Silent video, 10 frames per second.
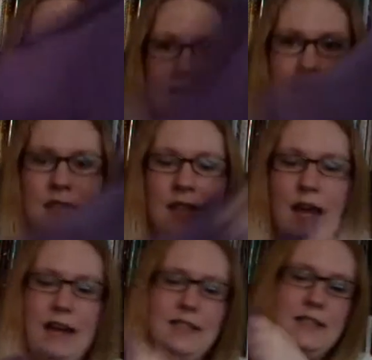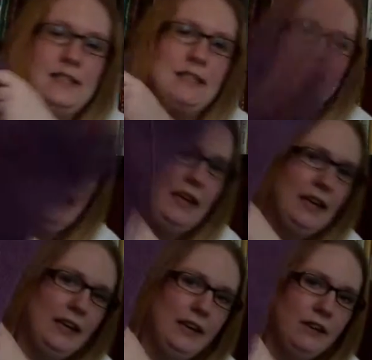it has a
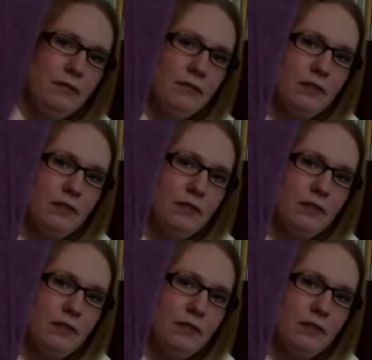sleeve.